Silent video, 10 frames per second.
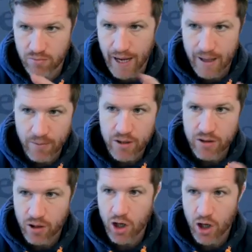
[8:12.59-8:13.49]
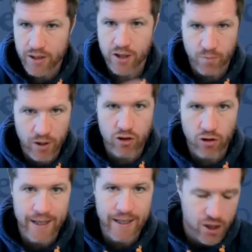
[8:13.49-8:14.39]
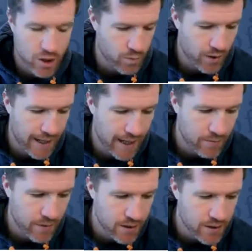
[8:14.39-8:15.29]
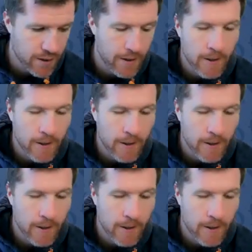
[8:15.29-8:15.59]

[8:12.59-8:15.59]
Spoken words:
elements. So learning to sprint, training to sprint elements,